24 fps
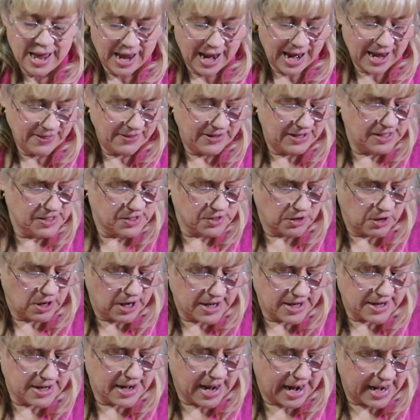And these are
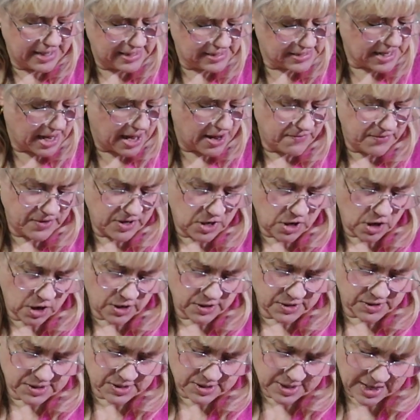a nice heavy
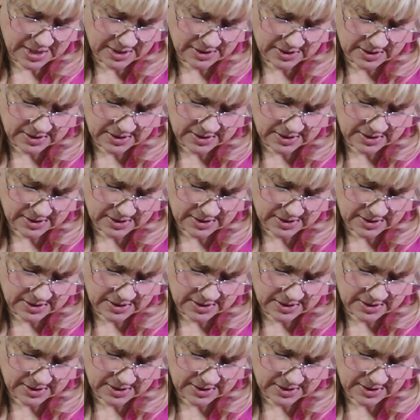cardstock.